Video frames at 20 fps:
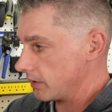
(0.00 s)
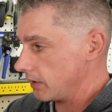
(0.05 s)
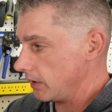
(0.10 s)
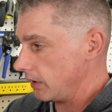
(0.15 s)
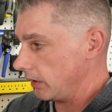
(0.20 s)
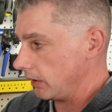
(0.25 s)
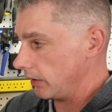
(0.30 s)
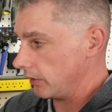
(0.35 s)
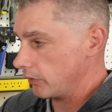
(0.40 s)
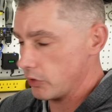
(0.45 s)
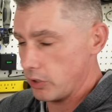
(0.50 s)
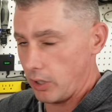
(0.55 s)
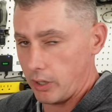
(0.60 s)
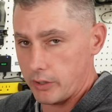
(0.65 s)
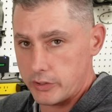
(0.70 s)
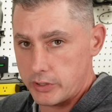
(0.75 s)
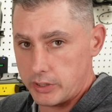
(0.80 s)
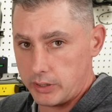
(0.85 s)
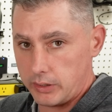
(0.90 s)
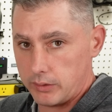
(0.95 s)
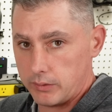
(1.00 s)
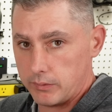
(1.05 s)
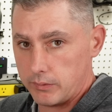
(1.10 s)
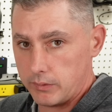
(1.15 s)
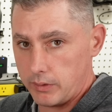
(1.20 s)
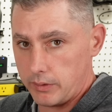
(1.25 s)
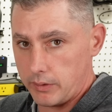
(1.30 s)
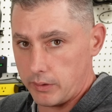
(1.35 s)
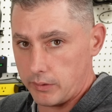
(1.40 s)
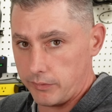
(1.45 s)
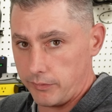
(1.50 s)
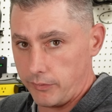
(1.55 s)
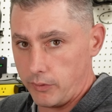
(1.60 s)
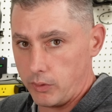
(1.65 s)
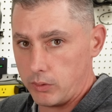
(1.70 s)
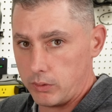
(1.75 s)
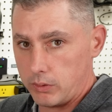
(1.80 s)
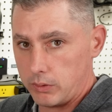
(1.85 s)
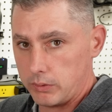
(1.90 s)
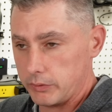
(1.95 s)
seeing it charging the
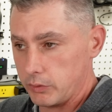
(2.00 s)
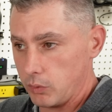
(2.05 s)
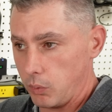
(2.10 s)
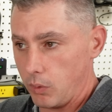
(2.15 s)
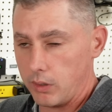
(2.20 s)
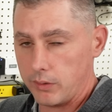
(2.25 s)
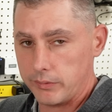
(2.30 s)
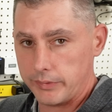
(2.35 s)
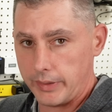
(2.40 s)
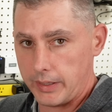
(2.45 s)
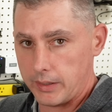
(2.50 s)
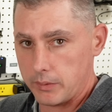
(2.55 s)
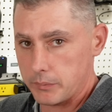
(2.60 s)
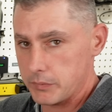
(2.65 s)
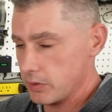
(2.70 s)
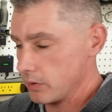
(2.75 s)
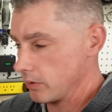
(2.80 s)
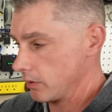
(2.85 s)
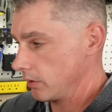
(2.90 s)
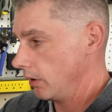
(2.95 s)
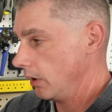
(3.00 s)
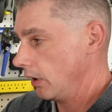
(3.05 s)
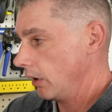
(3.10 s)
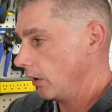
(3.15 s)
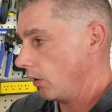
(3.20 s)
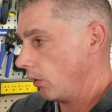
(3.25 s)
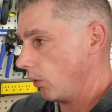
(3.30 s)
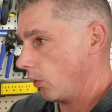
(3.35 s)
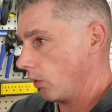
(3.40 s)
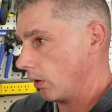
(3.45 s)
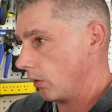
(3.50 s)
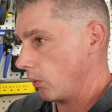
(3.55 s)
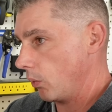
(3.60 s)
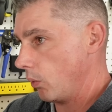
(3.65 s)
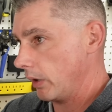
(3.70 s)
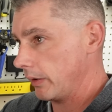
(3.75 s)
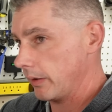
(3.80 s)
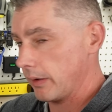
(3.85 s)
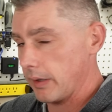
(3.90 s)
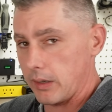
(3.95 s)
full 12 amps or
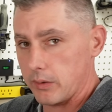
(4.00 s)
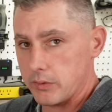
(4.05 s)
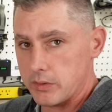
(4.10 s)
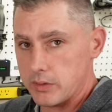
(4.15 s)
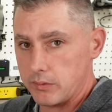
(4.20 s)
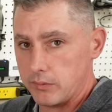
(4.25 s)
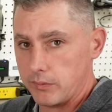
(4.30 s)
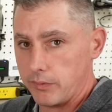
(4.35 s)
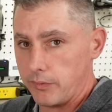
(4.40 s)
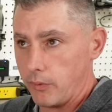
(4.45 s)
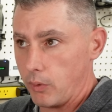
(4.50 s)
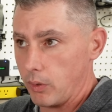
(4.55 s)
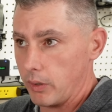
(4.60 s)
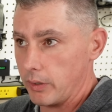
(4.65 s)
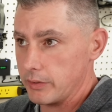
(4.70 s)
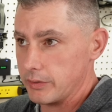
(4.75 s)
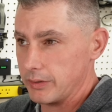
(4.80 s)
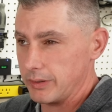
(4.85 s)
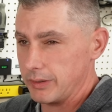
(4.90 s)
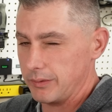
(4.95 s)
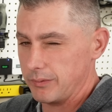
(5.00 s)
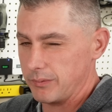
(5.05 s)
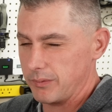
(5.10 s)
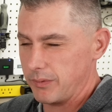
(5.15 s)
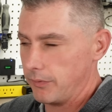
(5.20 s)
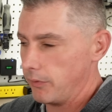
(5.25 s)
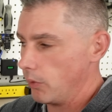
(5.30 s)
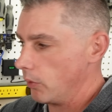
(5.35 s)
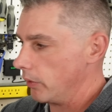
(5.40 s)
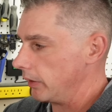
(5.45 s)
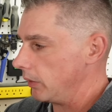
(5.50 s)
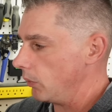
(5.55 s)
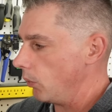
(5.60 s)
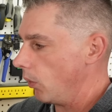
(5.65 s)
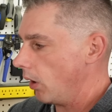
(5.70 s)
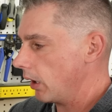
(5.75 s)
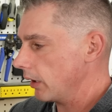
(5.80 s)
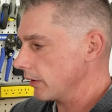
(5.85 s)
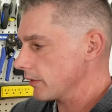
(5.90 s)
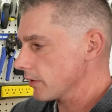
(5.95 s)
1,440
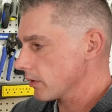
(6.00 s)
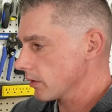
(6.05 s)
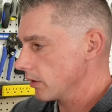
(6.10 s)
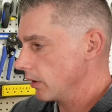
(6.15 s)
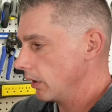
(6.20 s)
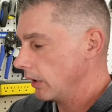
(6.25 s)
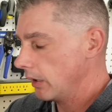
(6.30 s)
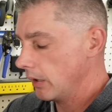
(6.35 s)
watts,